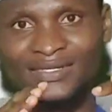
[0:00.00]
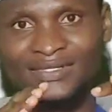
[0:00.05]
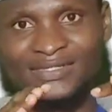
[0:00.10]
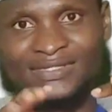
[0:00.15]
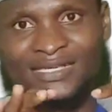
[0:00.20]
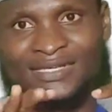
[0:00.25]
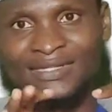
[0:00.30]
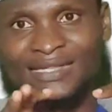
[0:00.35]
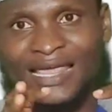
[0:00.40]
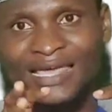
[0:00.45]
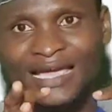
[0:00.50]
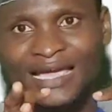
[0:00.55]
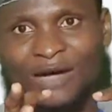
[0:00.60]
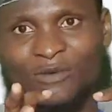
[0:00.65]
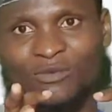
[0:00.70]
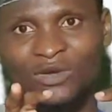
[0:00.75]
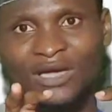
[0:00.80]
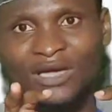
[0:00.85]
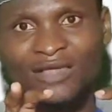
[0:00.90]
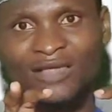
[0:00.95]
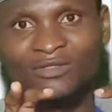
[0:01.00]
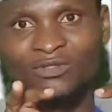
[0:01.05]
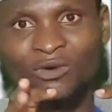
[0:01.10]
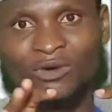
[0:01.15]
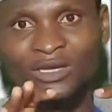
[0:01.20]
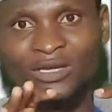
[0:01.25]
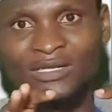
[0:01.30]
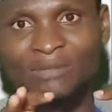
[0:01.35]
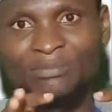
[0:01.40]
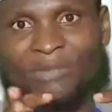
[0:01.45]
state like we are
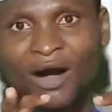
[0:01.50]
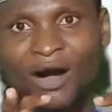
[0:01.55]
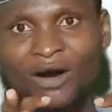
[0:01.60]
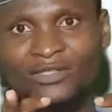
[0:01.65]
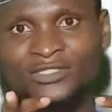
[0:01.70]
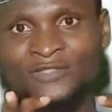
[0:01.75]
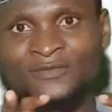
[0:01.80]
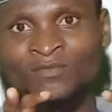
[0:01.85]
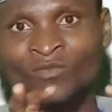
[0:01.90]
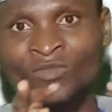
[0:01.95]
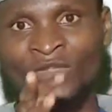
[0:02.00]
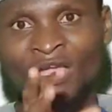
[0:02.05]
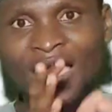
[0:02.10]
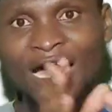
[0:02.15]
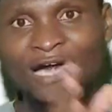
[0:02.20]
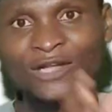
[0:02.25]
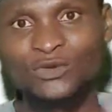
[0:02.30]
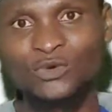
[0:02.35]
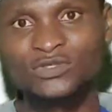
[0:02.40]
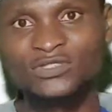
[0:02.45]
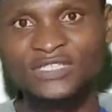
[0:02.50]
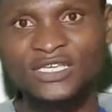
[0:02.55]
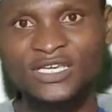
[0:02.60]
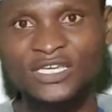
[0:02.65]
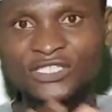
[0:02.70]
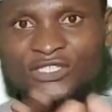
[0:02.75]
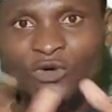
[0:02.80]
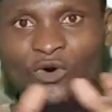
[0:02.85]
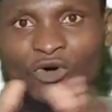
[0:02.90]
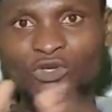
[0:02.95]
talking about Kano
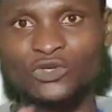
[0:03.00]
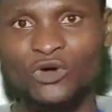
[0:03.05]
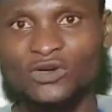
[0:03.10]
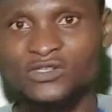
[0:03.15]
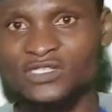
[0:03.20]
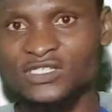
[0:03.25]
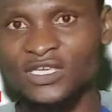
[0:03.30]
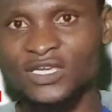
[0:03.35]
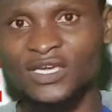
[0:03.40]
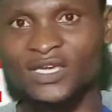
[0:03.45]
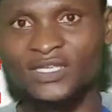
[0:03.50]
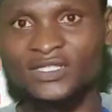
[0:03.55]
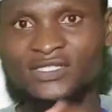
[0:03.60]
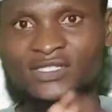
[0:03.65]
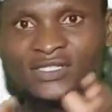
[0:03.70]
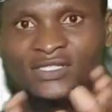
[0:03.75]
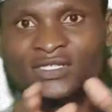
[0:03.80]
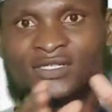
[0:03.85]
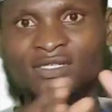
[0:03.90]
State, or your state,